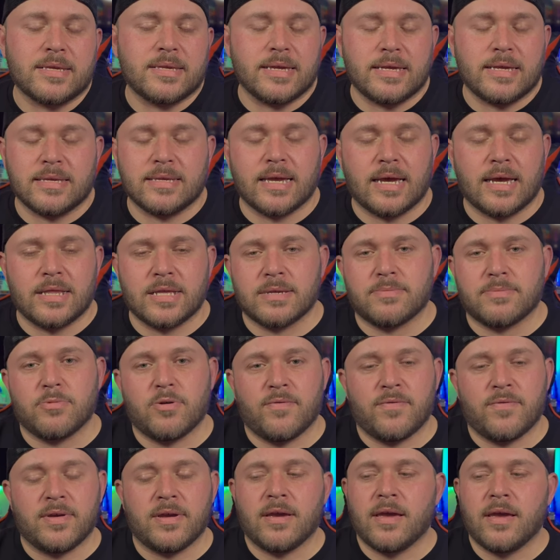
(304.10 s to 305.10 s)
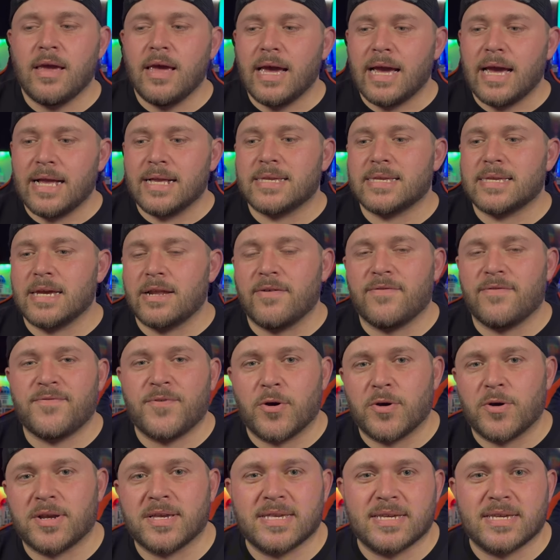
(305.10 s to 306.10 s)
inside this movie instead of
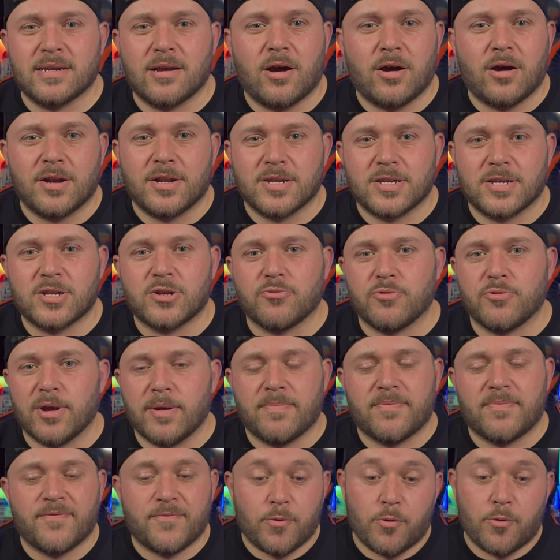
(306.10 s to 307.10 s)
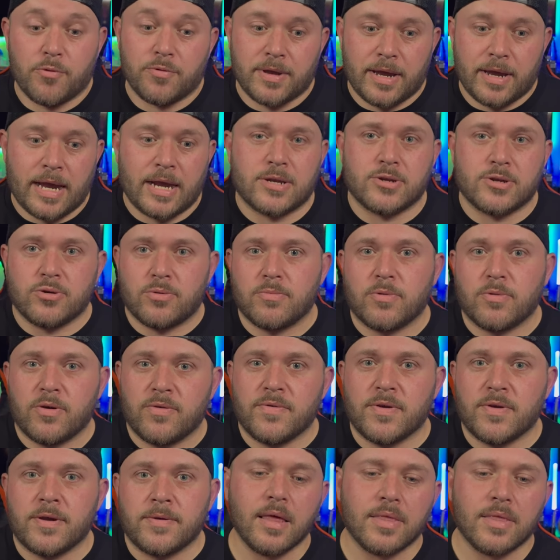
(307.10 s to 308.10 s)
focusing on a script for the actual
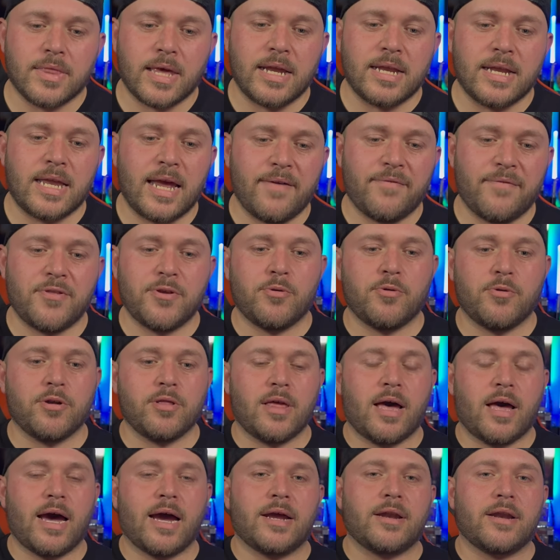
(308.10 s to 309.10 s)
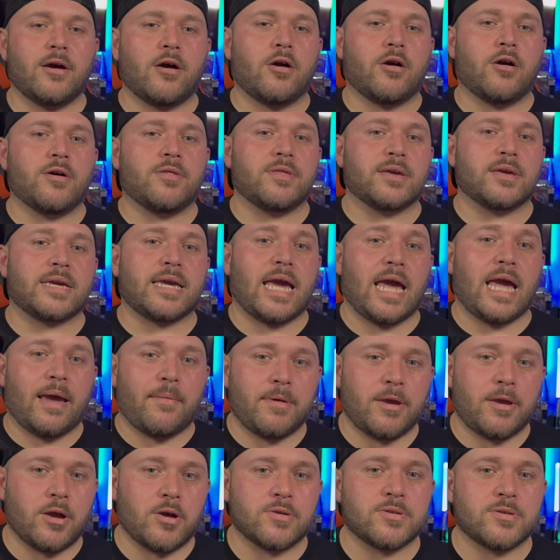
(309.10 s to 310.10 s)
movie. They definitely relied on the
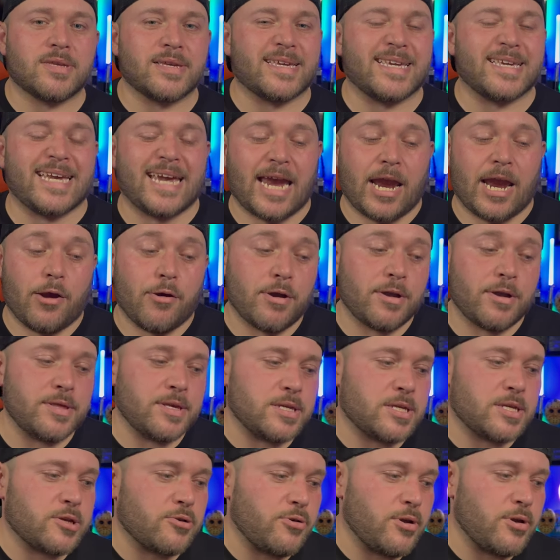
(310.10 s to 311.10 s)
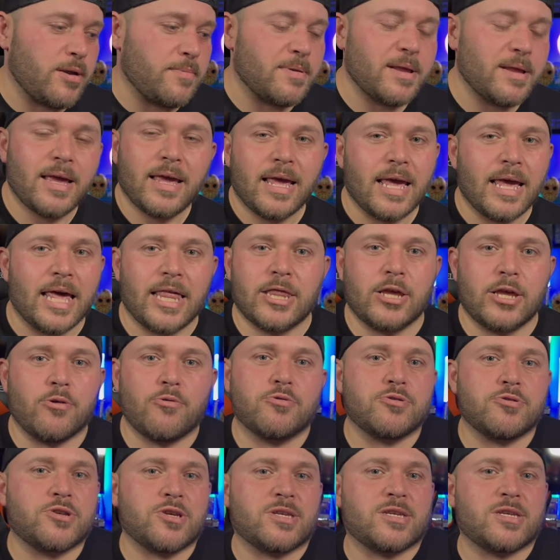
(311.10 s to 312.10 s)
cameos to carry the script, and there
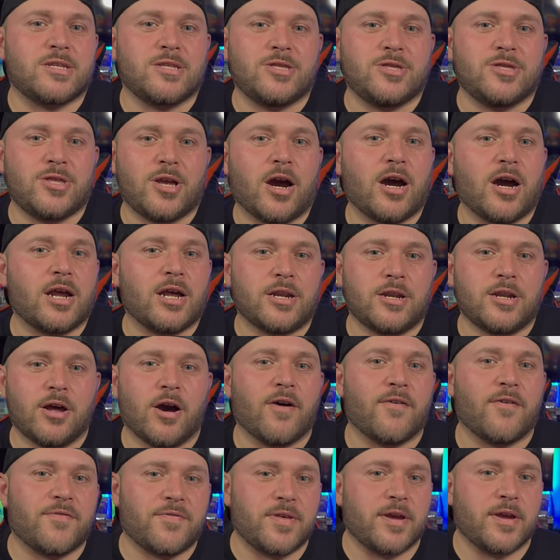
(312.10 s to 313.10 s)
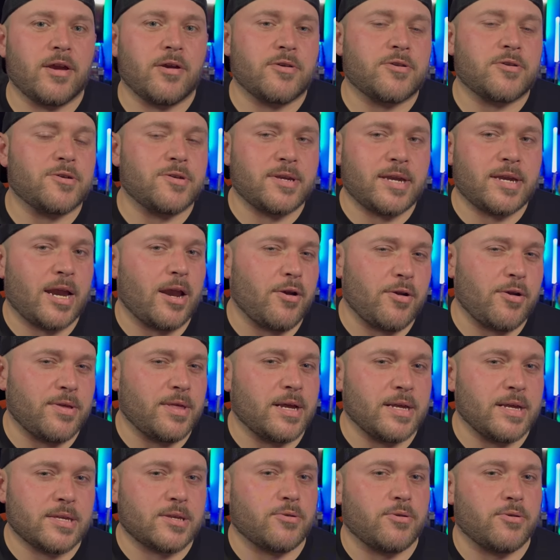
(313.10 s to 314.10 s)
was just not enough there to carry
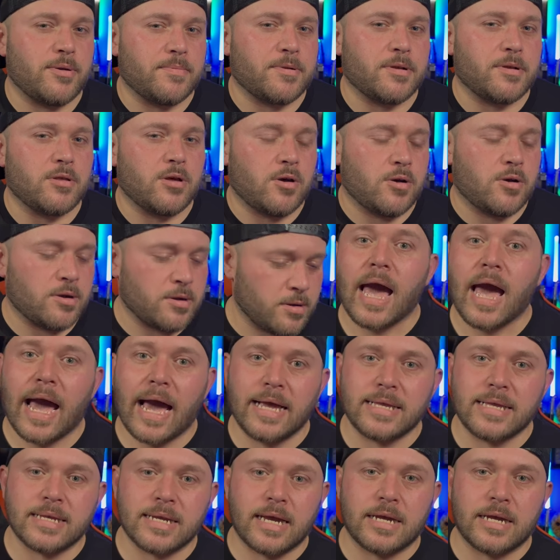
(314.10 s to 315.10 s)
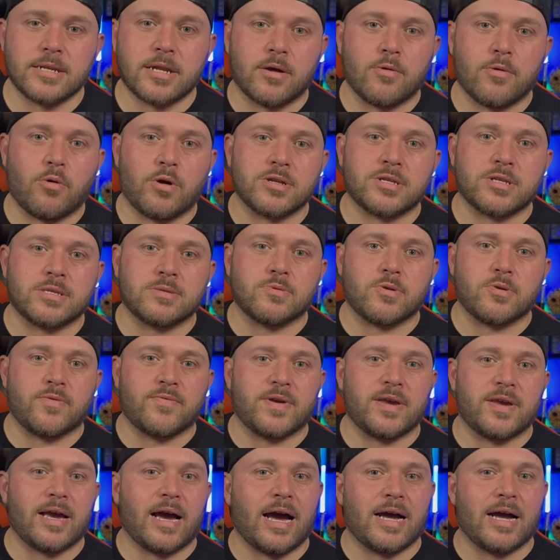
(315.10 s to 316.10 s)
that script alone. As I got done watching the
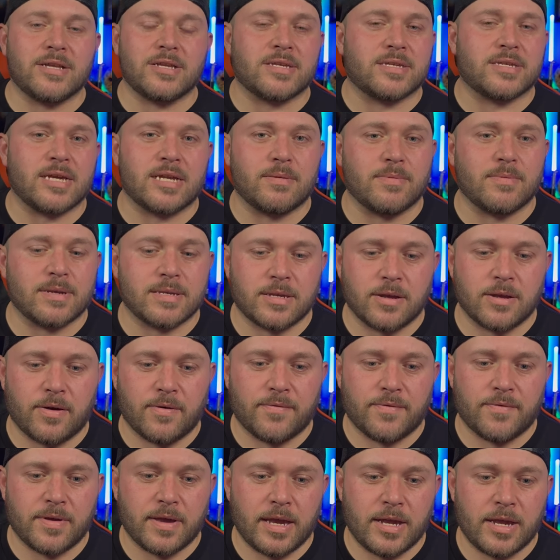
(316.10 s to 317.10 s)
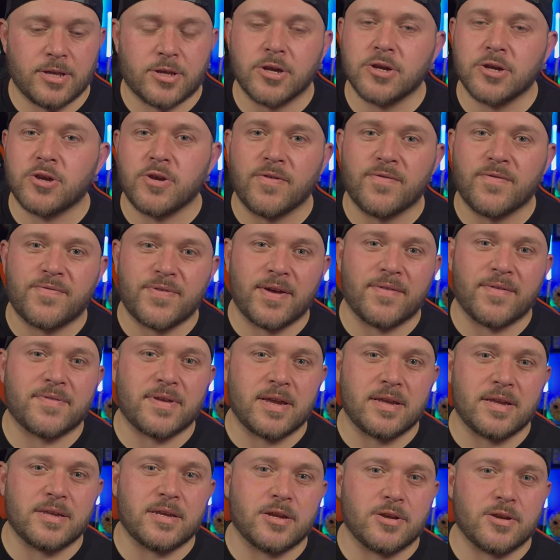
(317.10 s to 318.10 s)
movie, I just said to myself, it took you
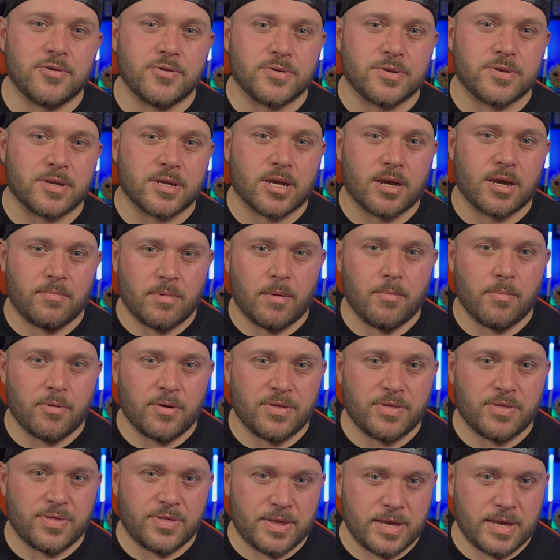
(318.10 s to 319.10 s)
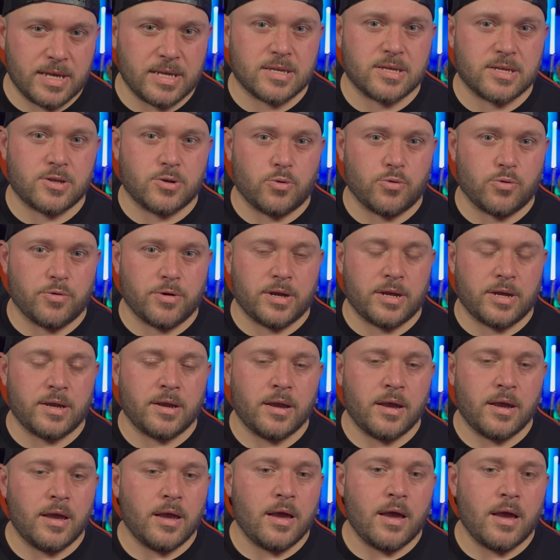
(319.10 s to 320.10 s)
15 years to come up with this story.
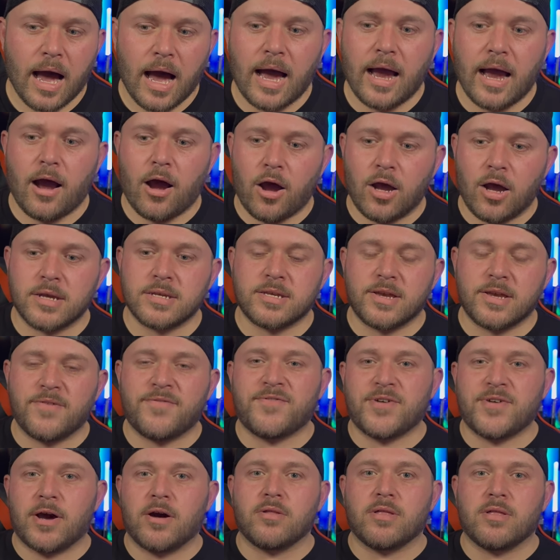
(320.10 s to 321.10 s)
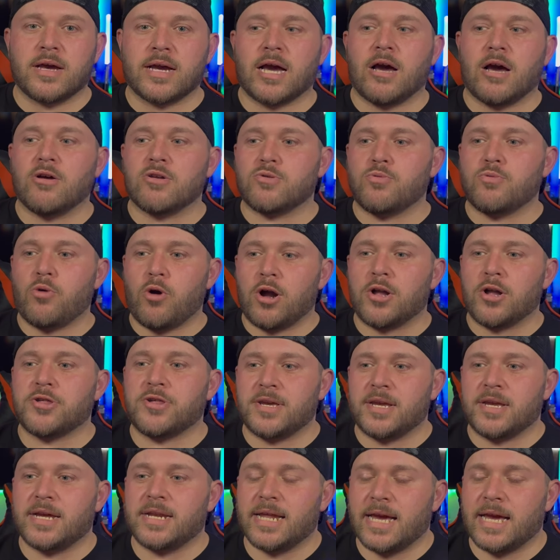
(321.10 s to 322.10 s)
I honestly felt like I was
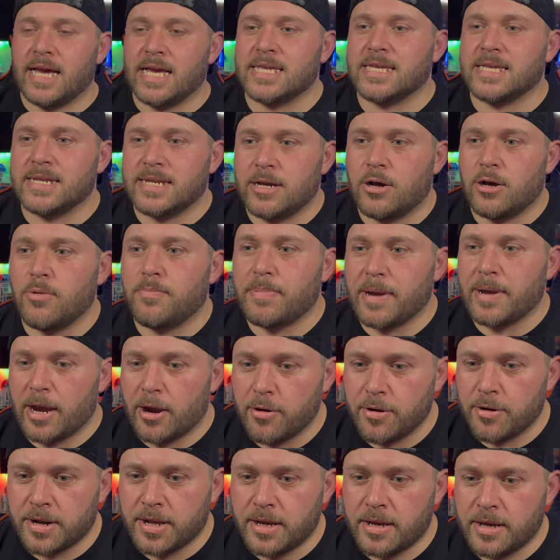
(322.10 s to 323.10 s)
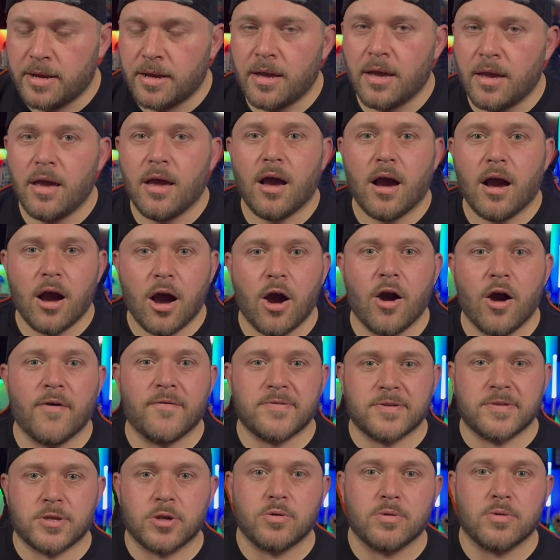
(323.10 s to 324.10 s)
watching an SNL parody of
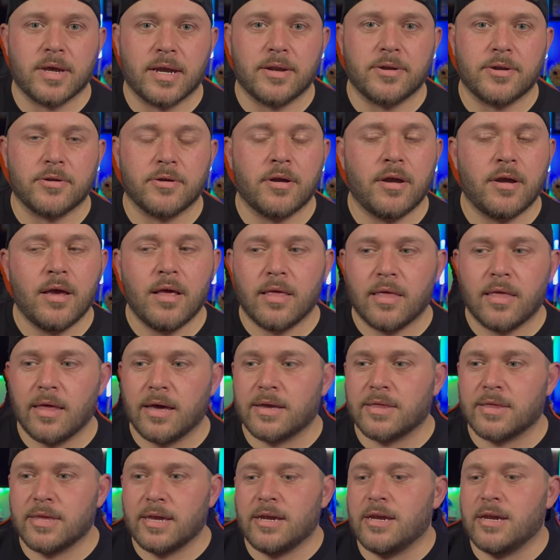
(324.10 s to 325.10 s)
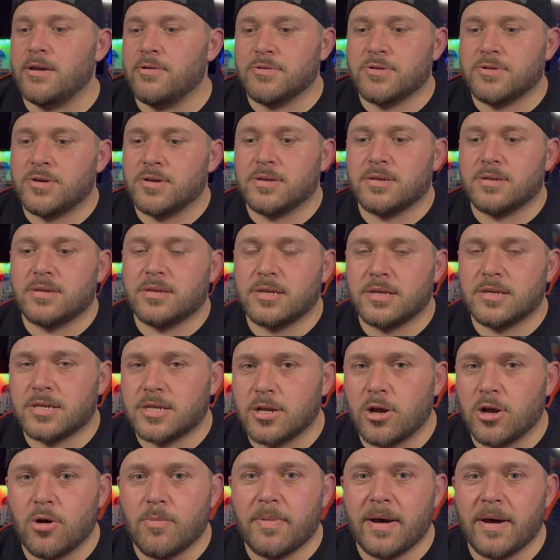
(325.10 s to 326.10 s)
Zoolander. Like, it was just
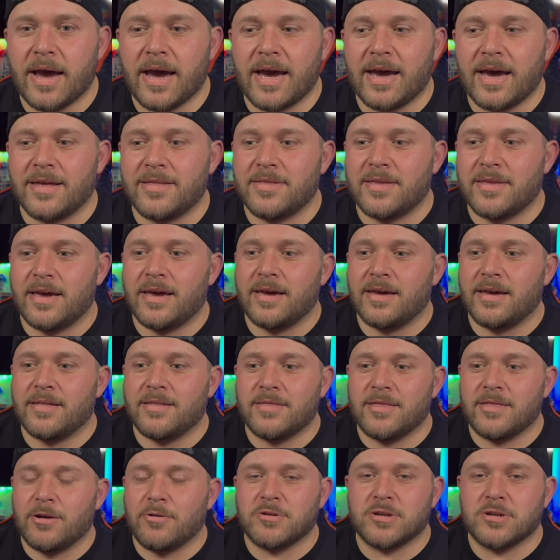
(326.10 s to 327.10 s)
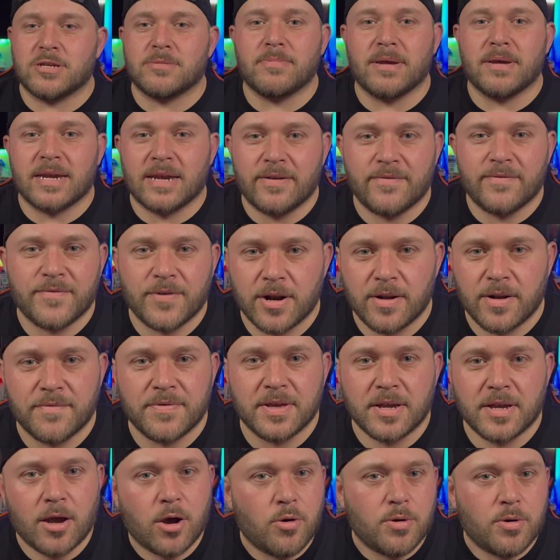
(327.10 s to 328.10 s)
so bad that they were just making fun of it
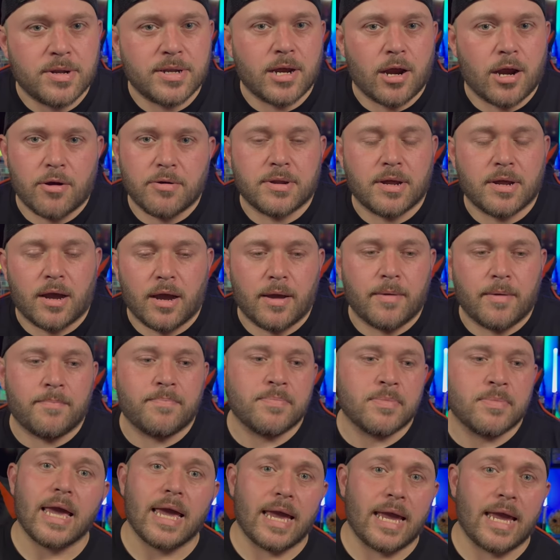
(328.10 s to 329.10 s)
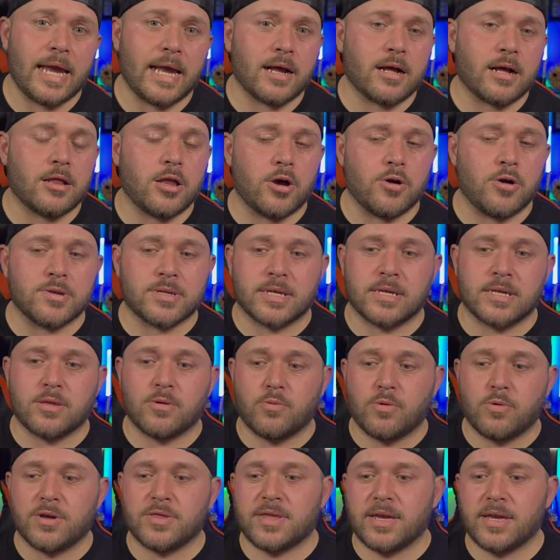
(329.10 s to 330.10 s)
the whole entire time. In closing,
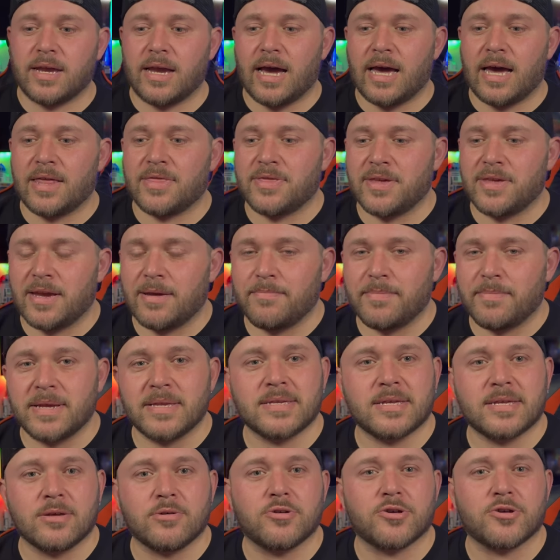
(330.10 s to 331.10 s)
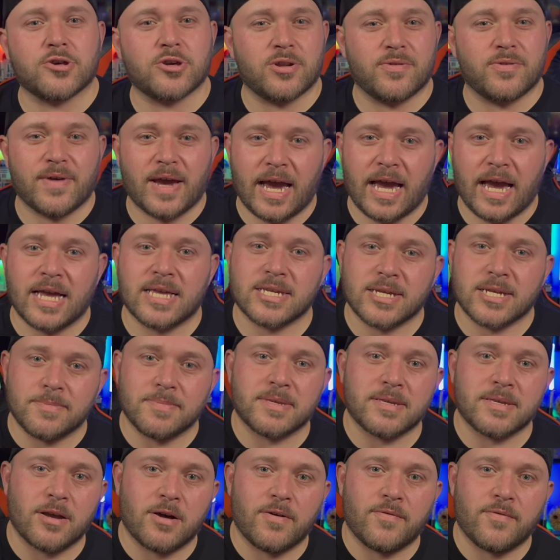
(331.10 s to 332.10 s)
the one thing I think Ben Stiller should have asked
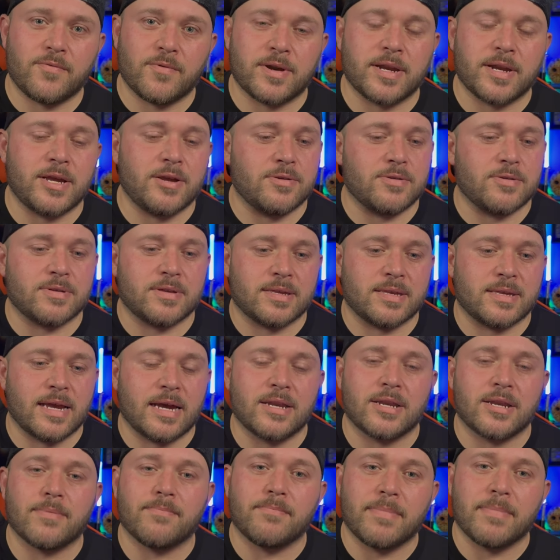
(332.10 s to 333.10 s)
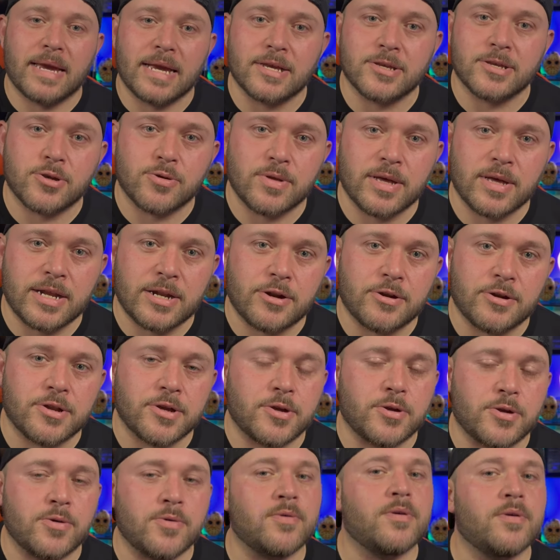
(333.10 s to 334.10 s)
himself when he was deciding to make Zoolander
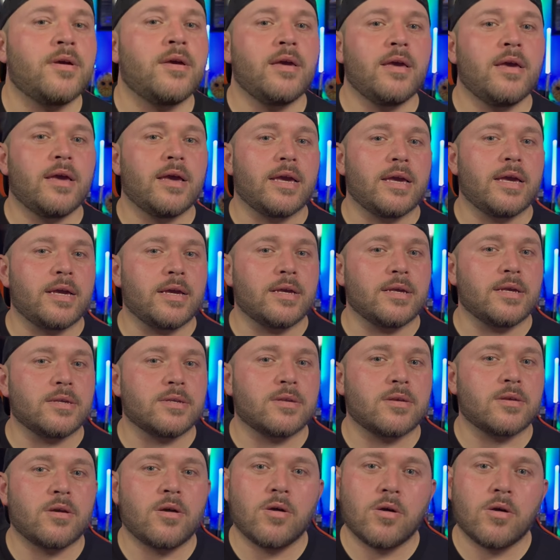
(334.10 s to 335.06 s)
2 is,